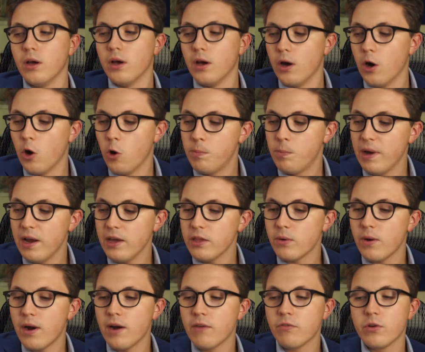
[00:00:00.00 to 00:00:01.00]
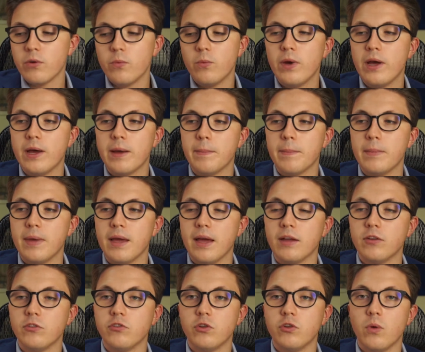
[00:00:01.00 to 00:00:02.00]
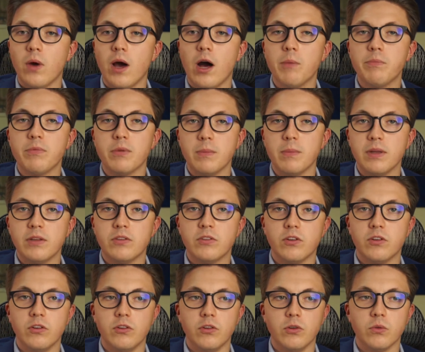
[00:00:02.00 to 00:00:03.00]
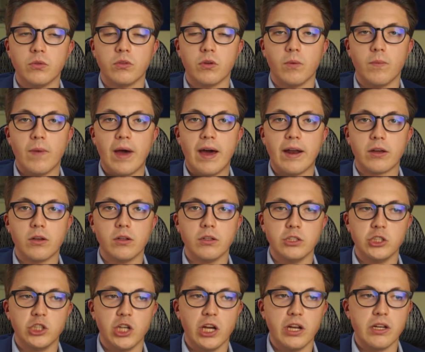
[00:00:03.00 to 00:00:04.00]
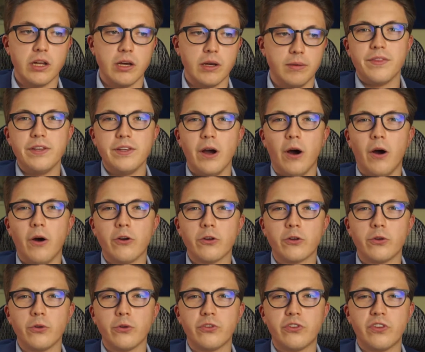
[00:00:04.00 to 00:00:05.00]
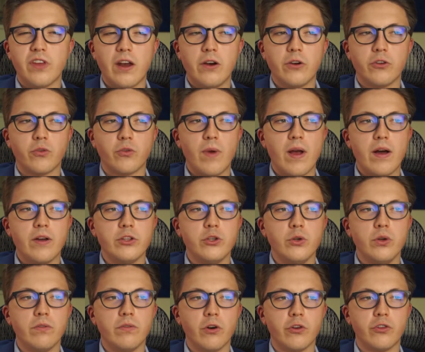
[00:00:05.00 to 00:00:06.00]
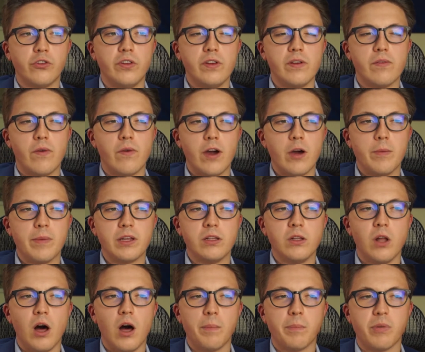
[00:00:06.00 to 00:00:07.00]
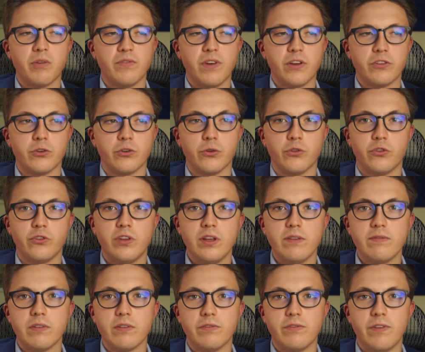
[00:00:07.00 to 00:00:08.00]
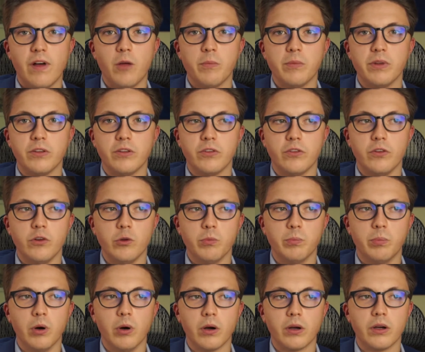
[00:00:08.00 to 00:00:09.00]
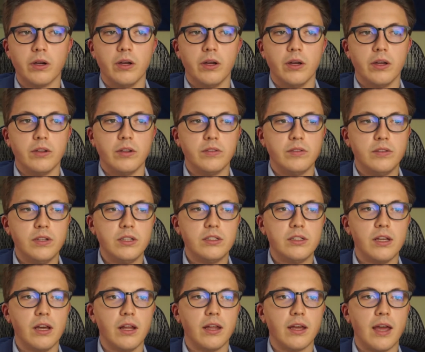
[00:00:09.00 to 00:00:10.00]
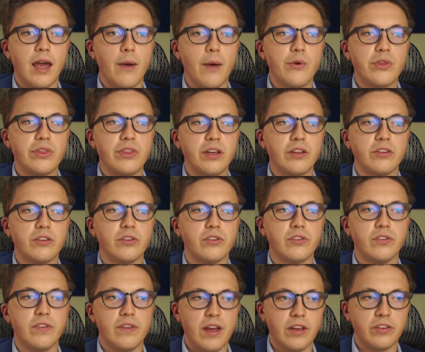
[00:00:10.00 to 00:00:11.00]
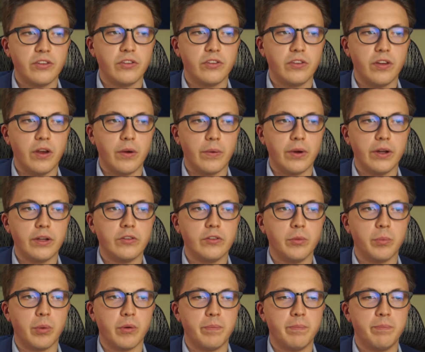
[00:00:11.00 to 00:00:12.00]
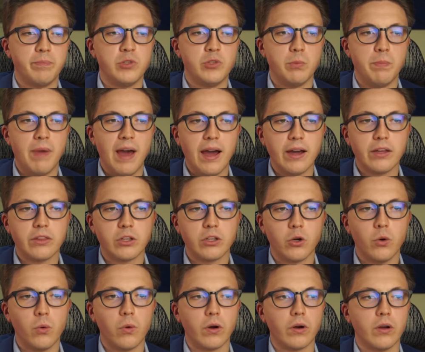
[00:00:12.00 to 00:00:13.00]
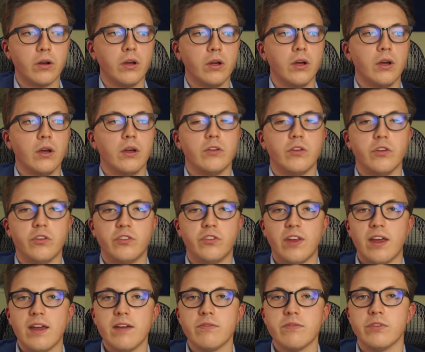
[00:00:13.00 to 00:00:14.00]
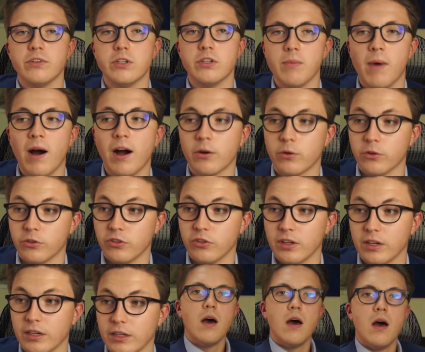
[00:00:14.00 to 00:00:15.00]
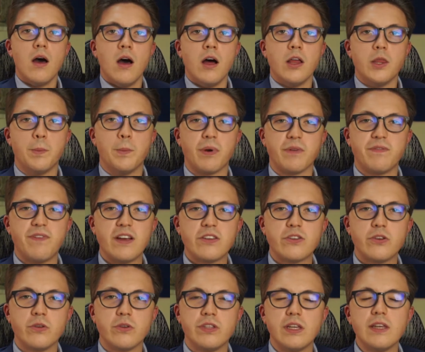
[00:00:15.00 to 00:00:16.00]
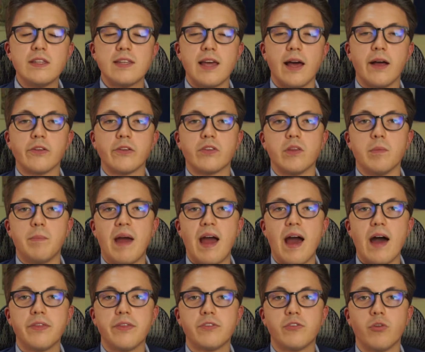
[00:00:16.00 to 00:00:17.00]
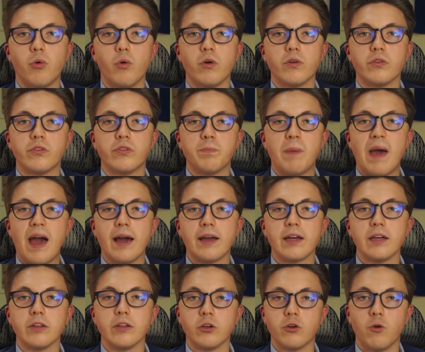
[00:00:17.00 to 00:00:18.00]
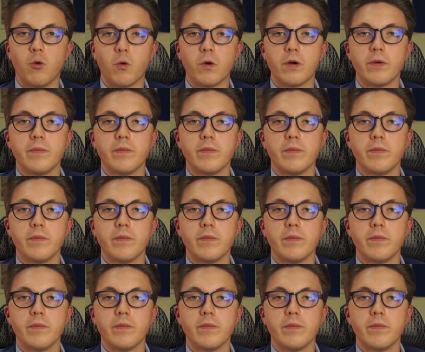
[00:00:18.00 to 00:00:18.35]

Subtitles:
obey their every whim and to help them institute their radical agenda. The article centers around University of Wyoming law professor Stephen Feldman's new book, detailing how he thinks it's necessary to pack the court to save the democracy. The professor details the path towards packing the court,